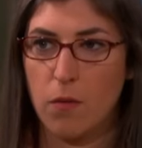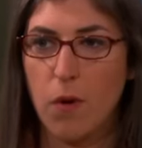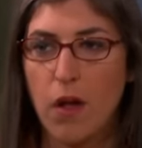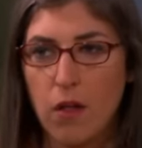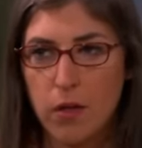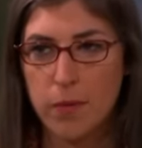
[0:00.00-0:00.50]

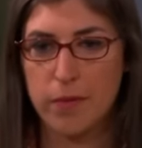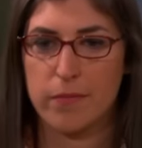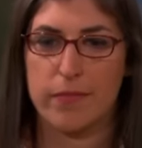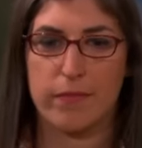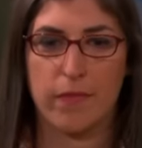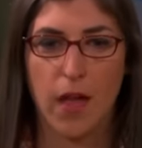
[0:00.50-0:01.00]
Well, I mean,
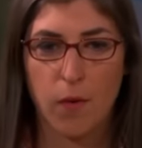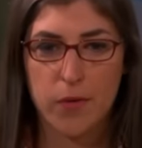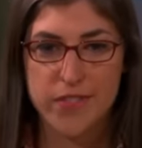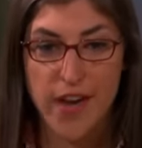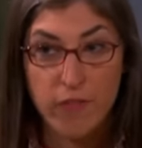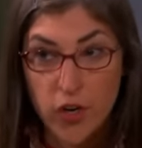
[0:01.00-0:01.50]

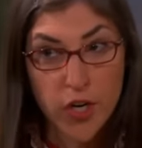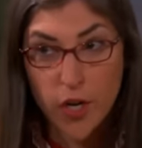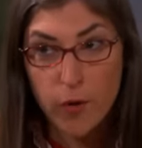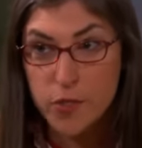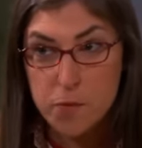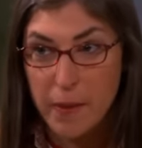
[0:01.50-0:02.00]
Howard's never gonna
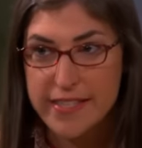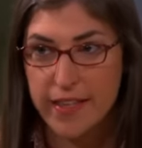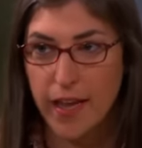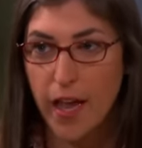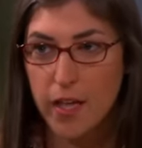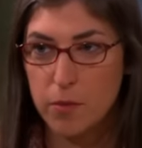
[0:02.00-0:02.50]
go to space
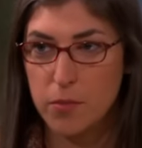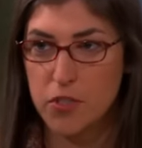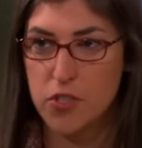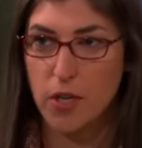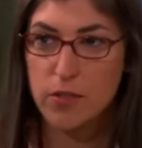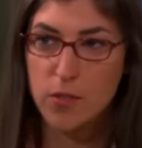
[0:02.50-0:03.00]
again,
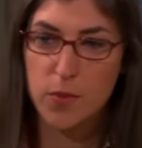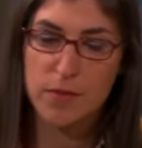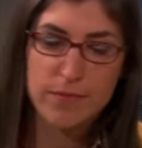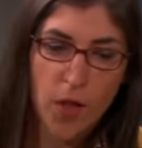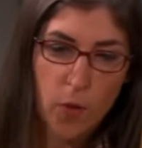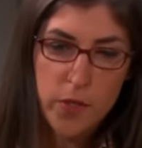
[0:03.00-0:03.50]
but Sheldon
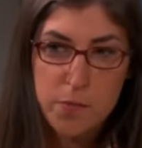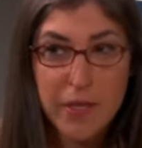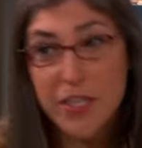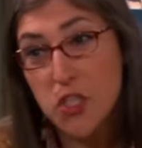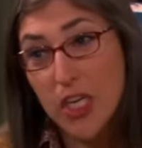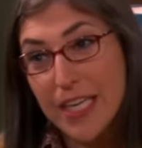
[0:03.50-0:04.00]
will always
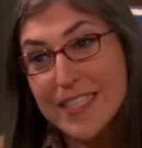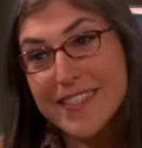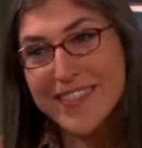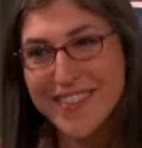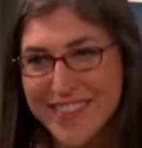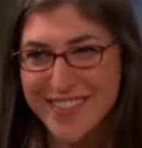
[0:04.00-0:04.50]
be a
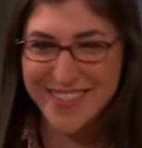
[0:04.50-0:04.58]
genius.